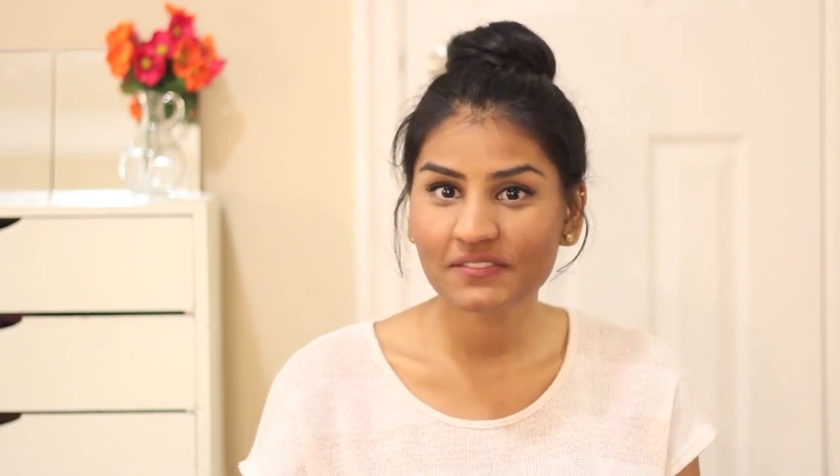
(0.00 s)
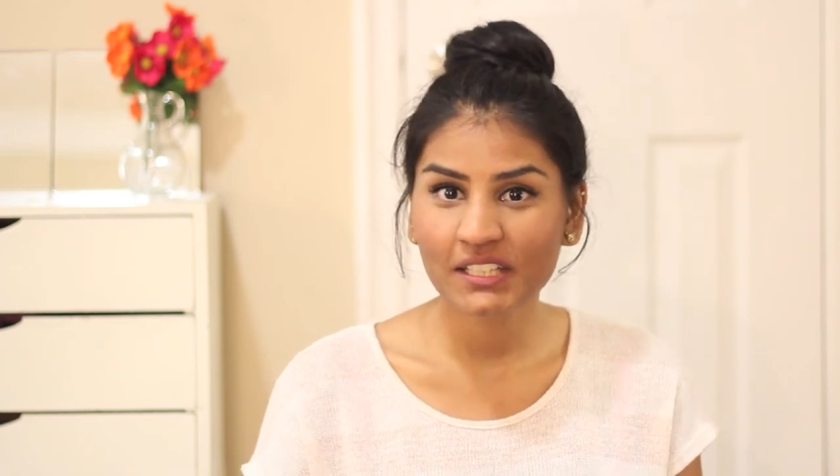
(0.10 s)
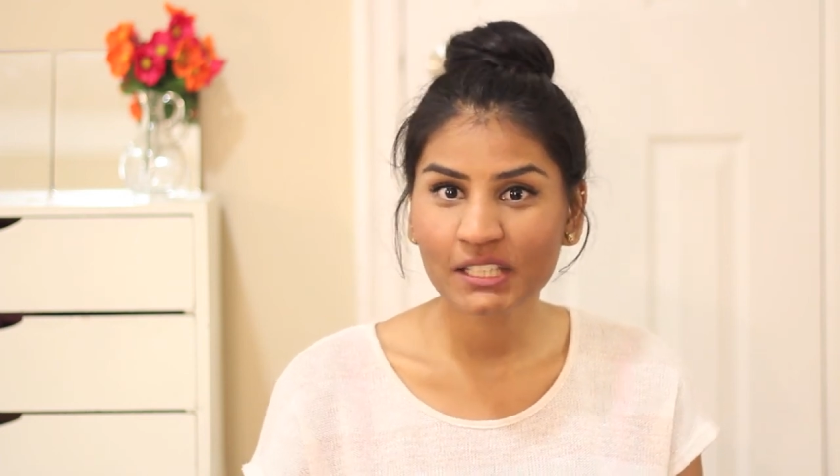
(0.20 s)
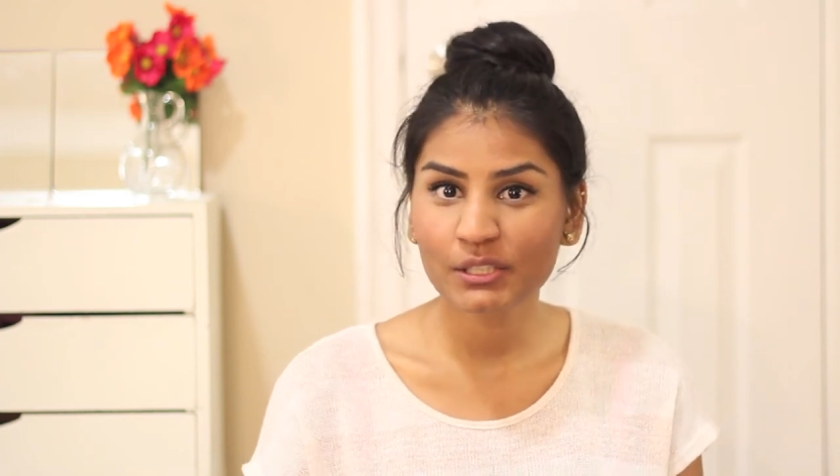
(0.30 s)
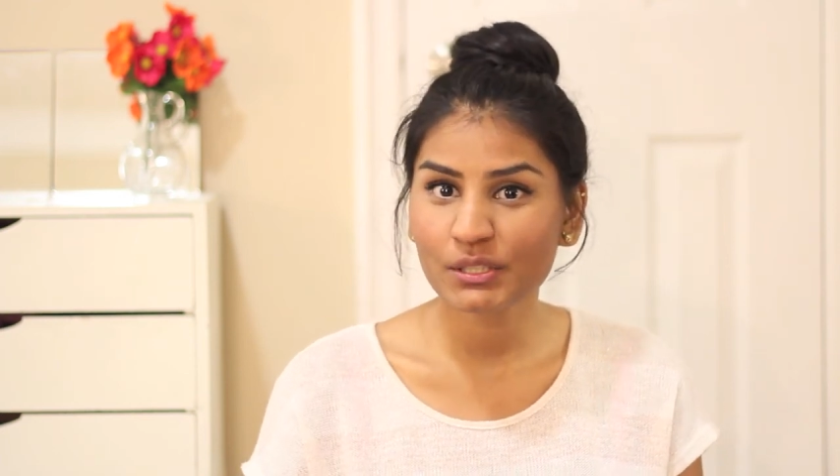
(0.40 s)

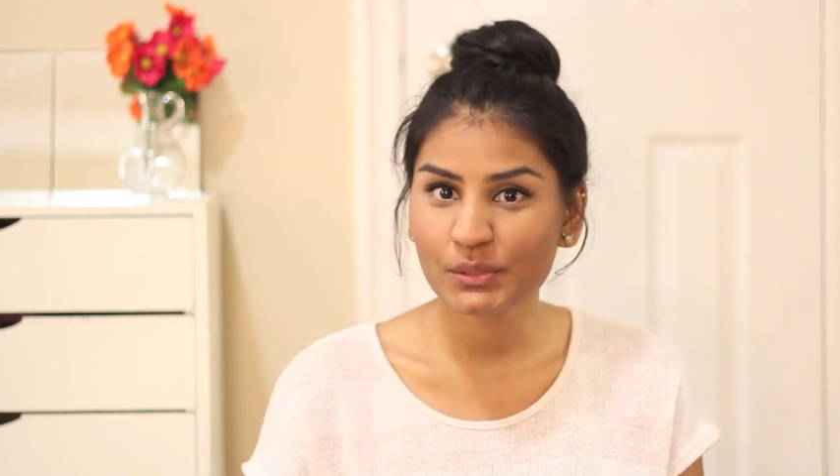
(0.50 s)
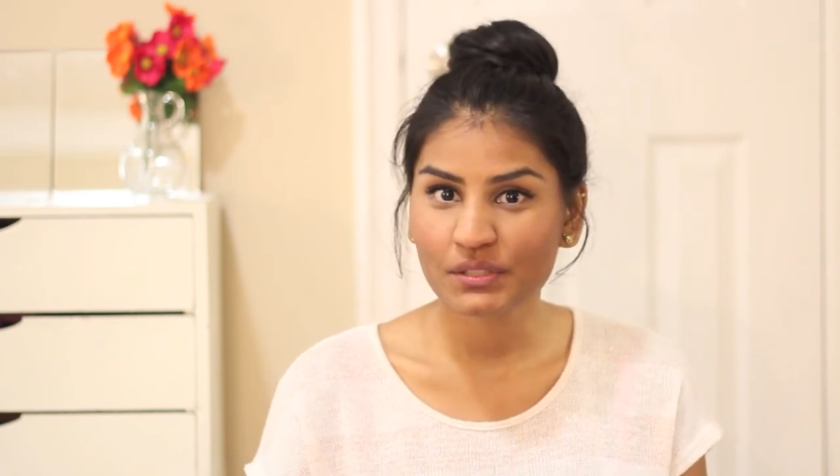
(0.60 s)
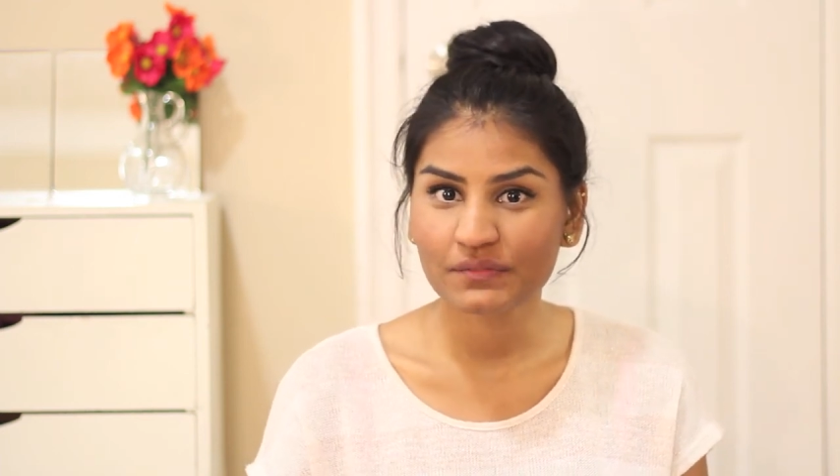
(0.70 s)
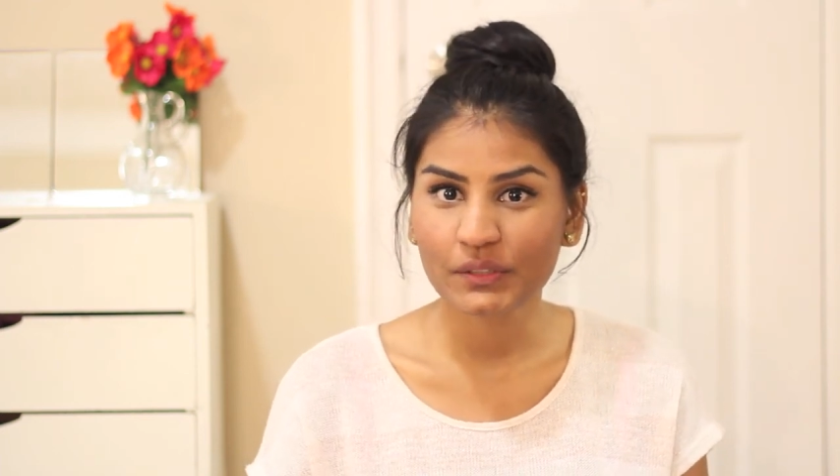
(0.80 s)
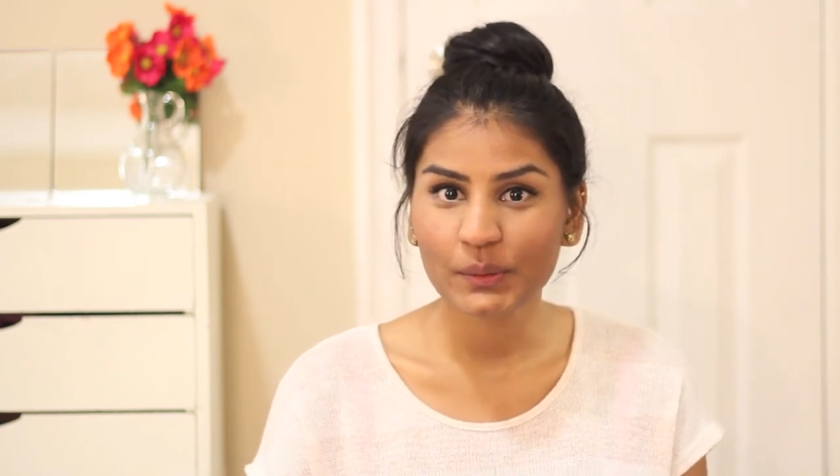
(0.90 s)
video
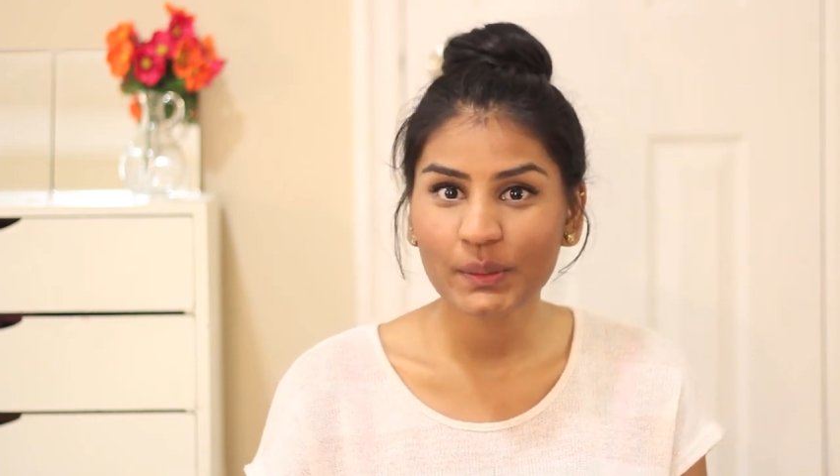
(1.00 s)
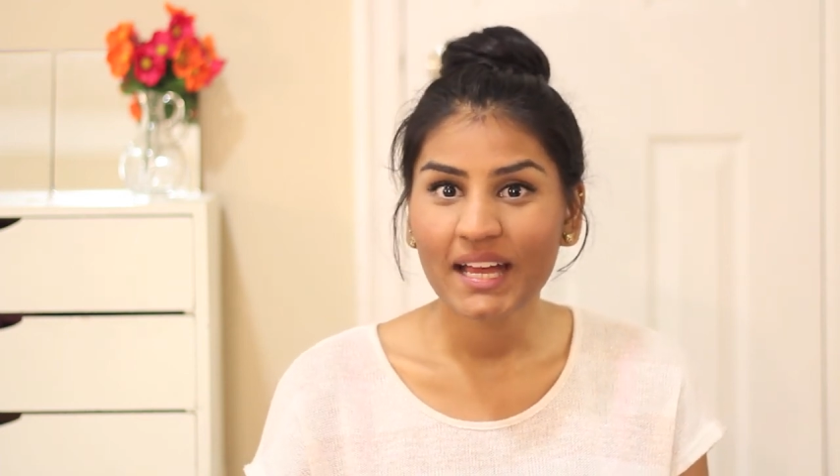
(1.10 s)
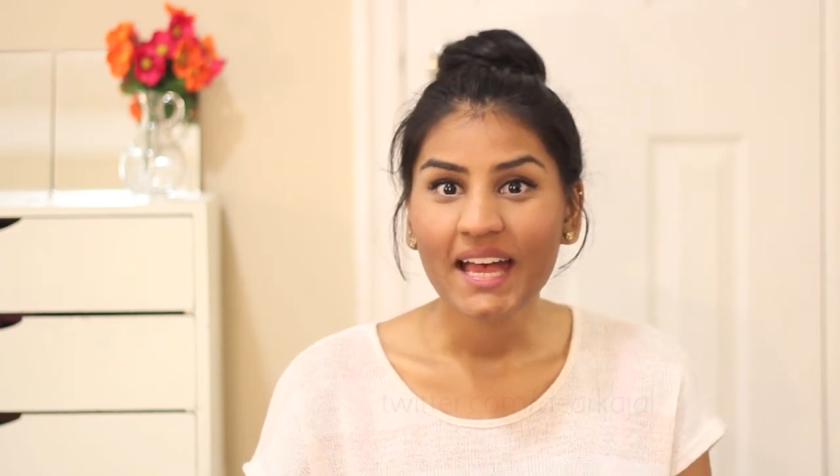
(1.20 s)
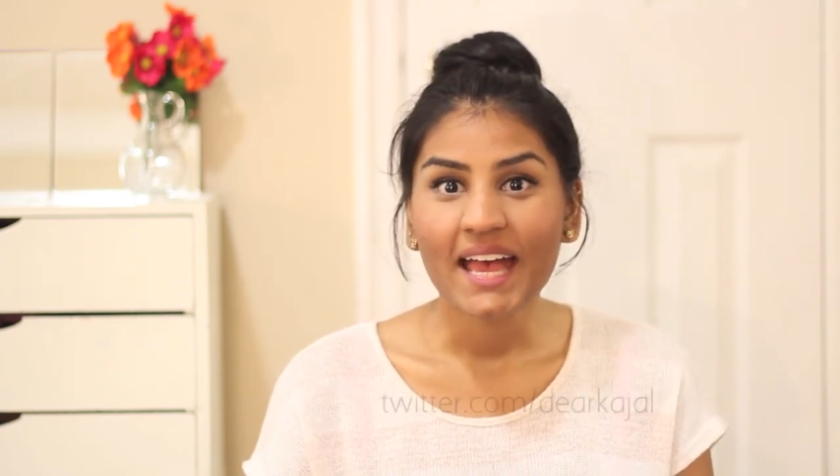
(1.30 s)
useful,